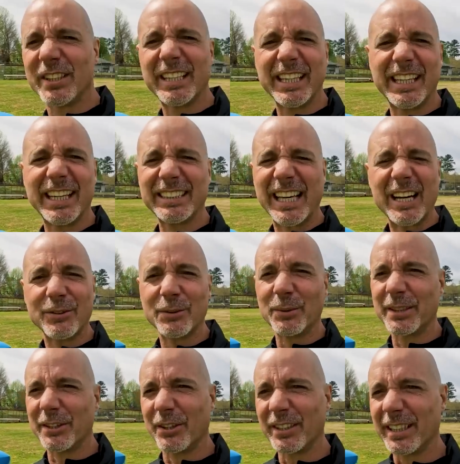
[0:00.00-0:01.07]
or kitty cats, I don't know
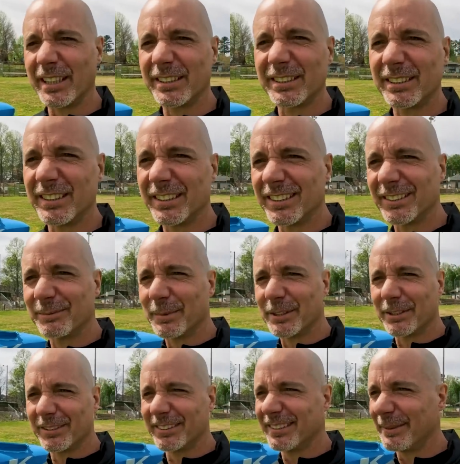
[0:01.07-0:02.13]
what they are, guys. But
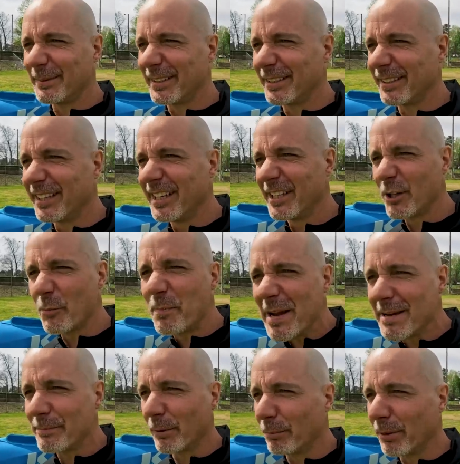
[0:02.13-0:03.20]
they're
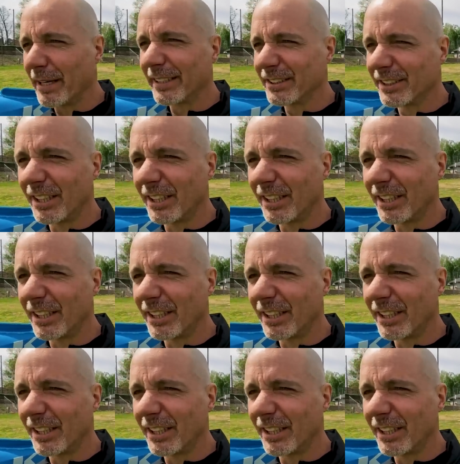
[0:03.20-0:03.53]
people playing